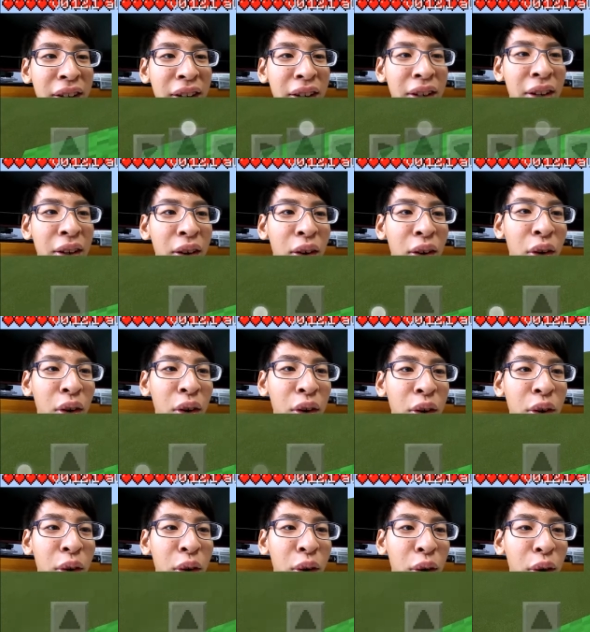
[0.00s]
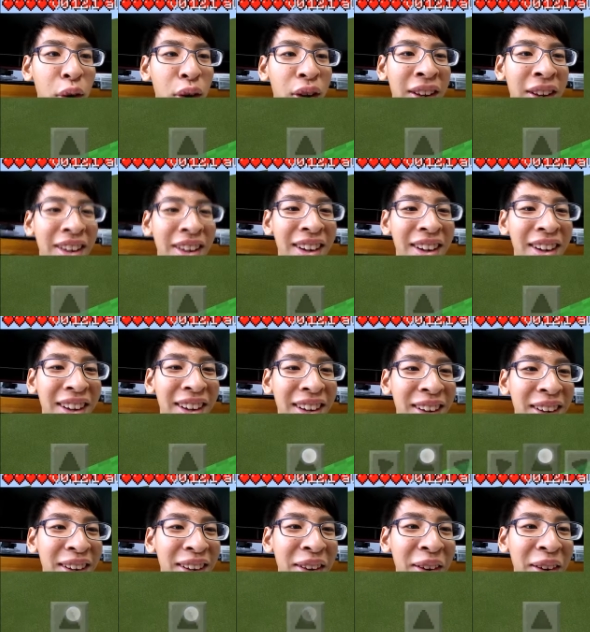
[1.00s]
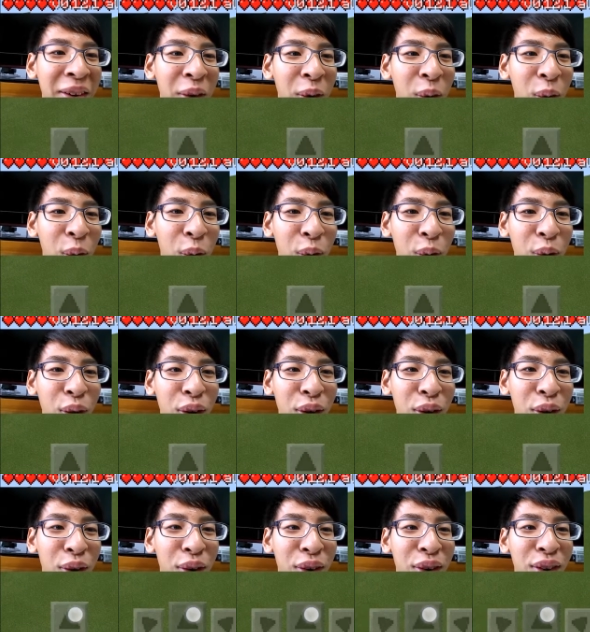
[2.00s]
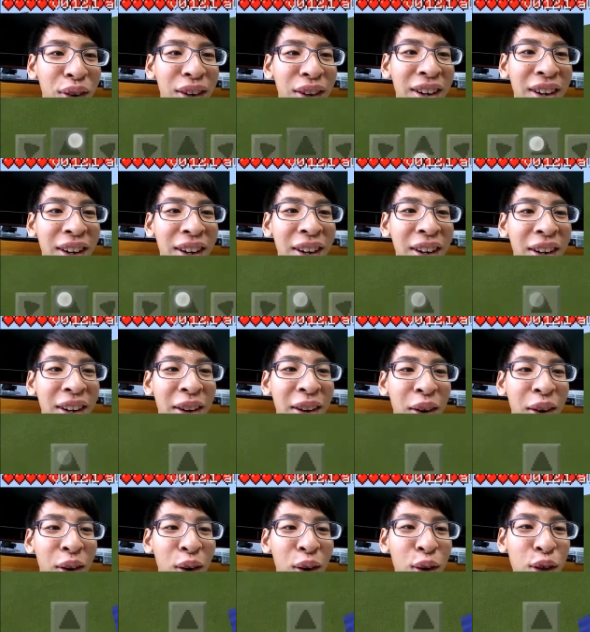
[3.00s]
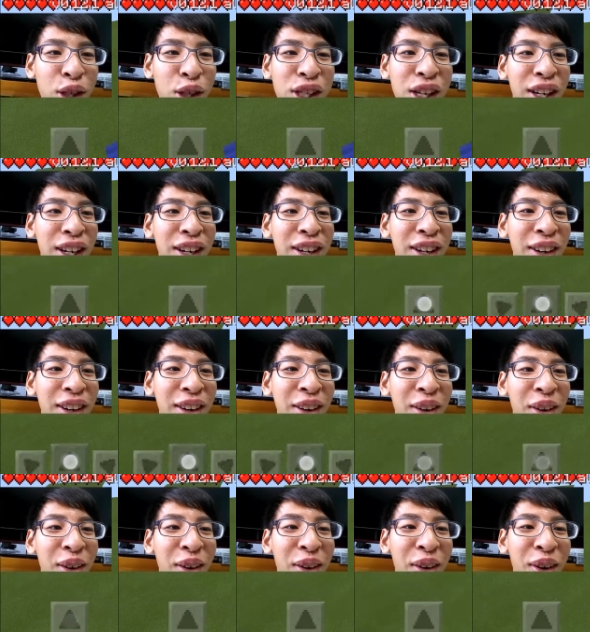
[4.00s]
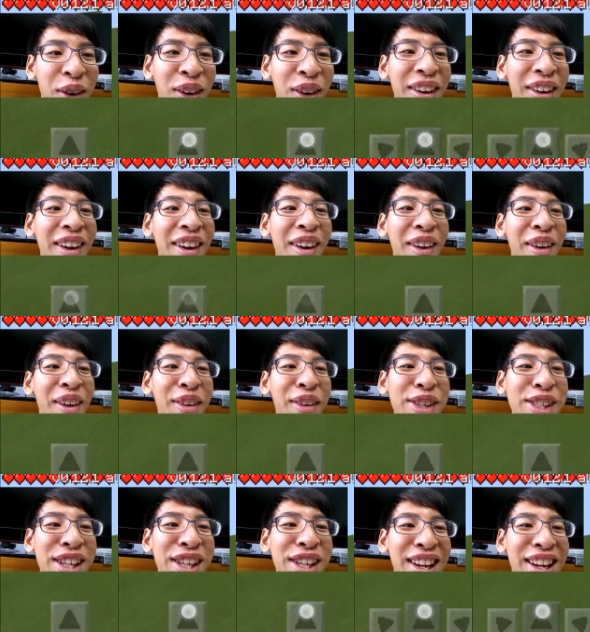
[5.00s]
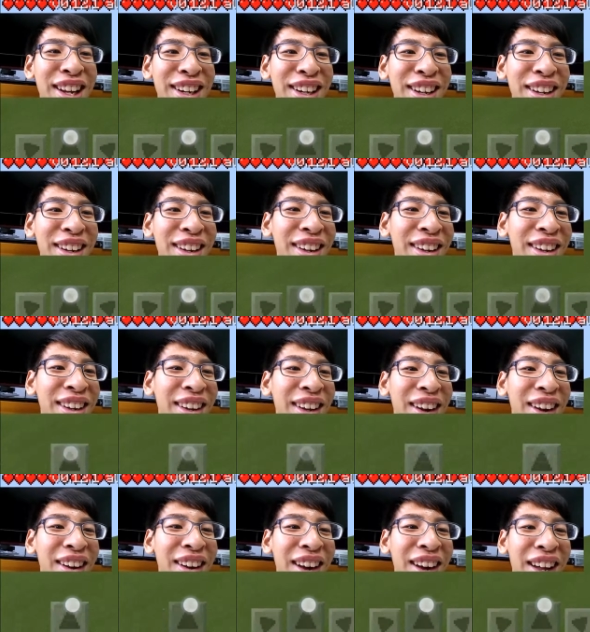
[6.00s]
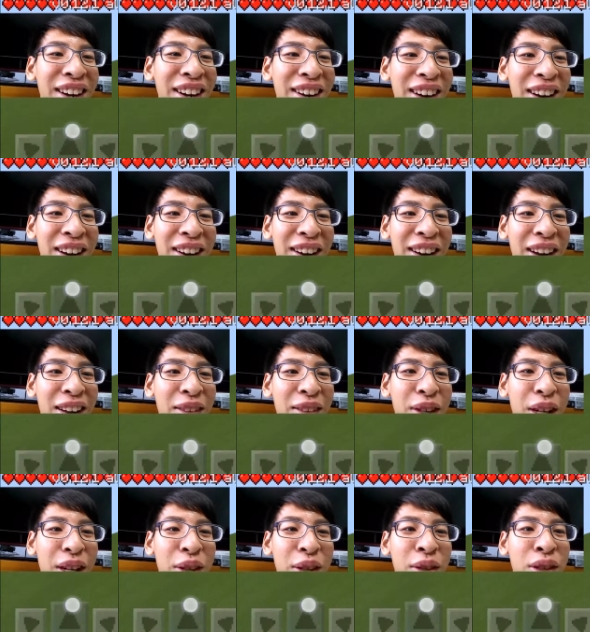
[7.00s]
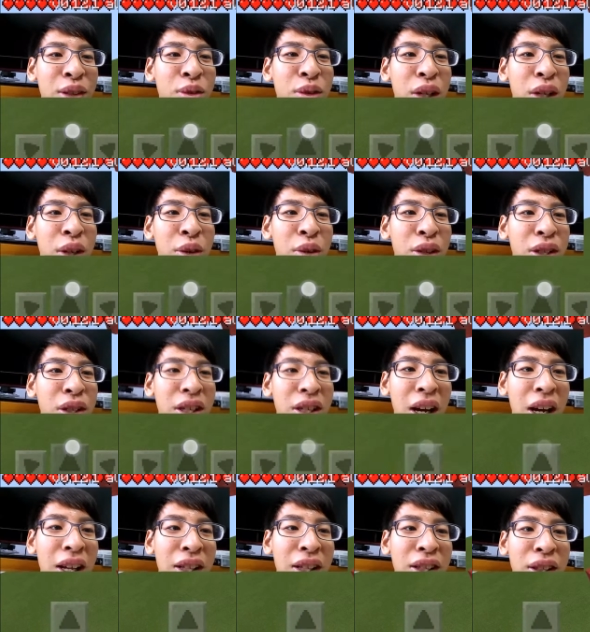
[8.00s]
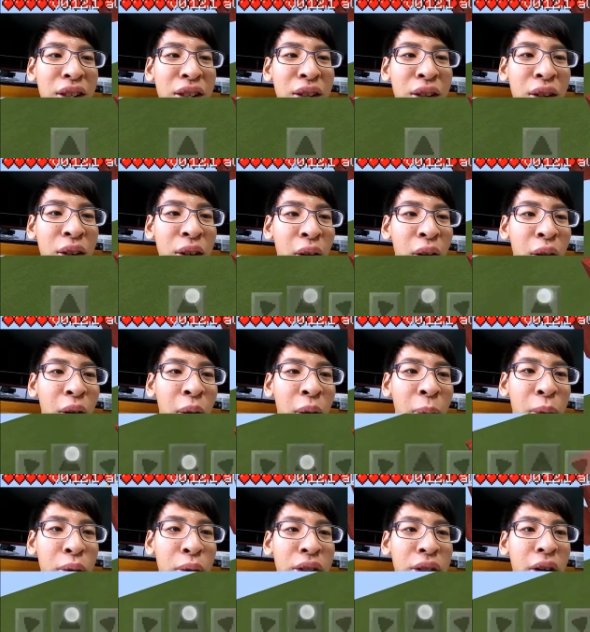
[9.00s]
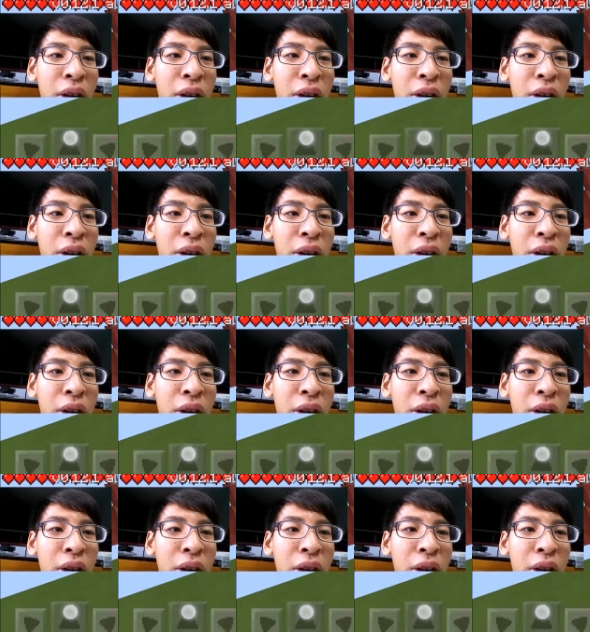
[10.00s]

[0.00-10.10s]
Oh no. Oh no. Oh, oh shit. Oh oh shit. Alright, alright, alright. We can do this. We can do this, guys. Almost there.